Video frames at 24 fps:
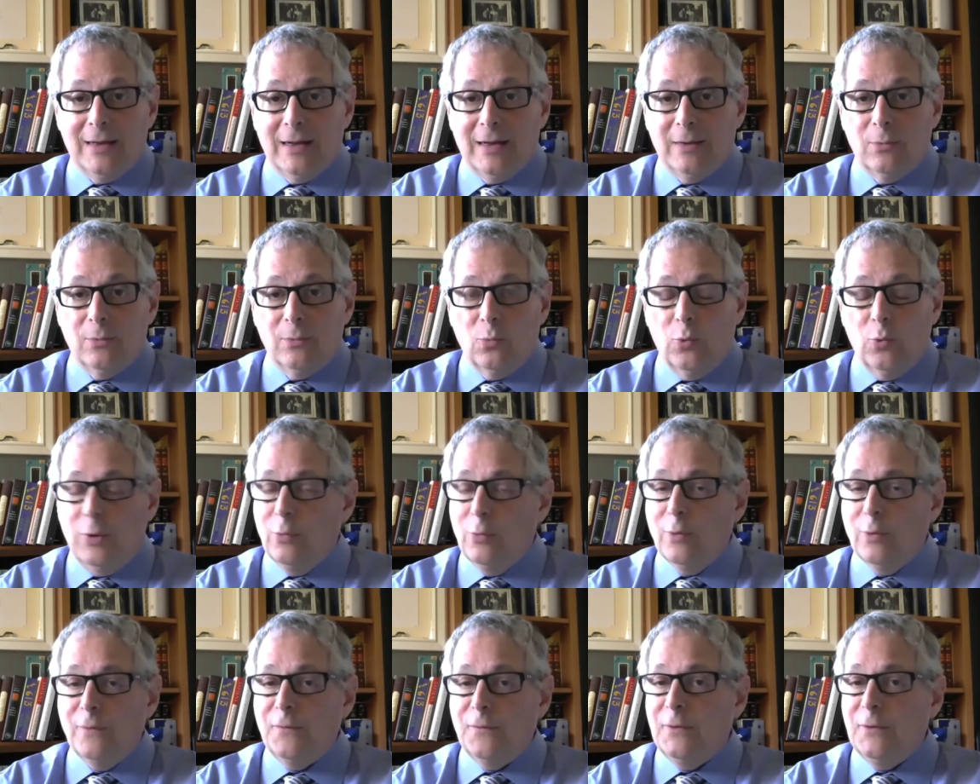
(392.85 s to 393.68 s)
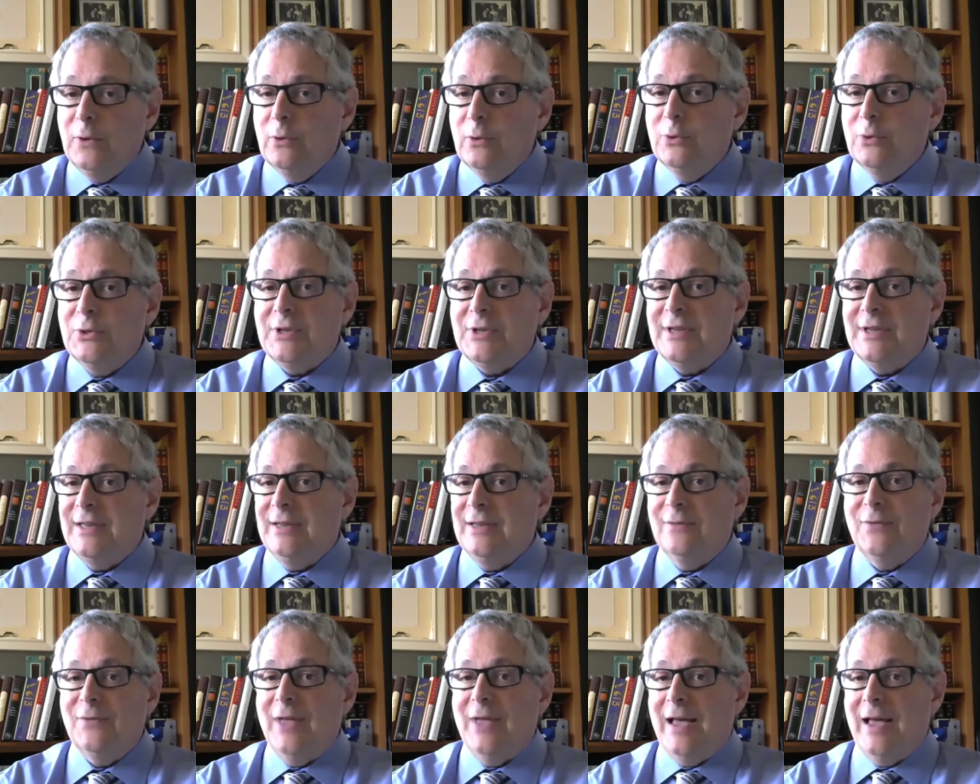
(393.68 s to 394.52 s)
We refuse to
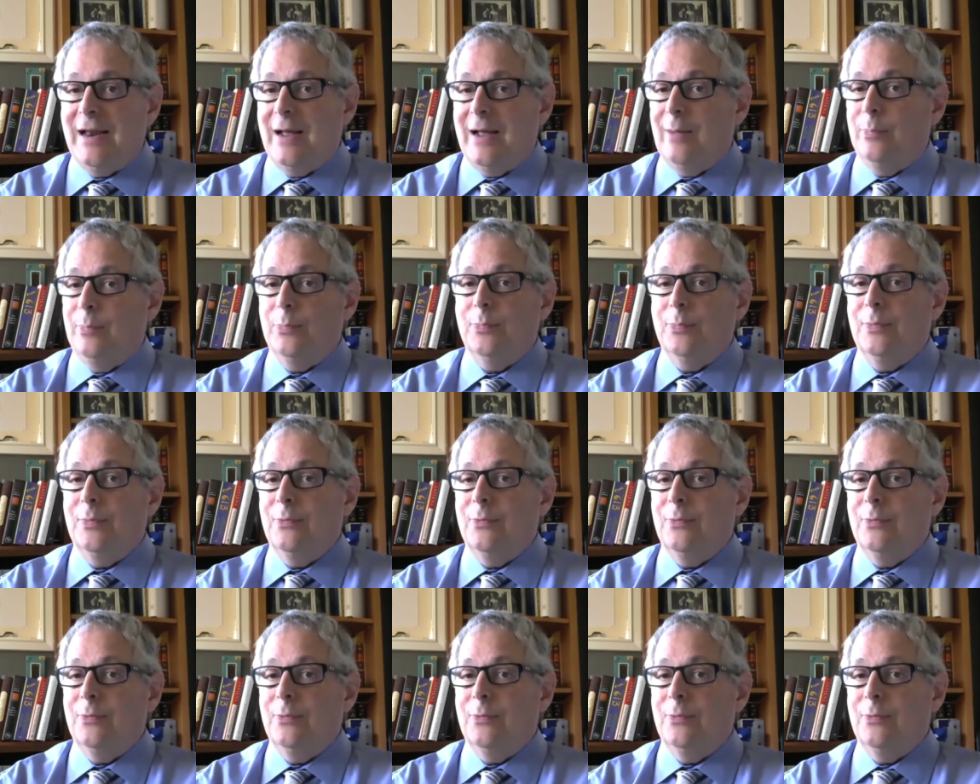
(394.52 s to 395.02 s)
give that up.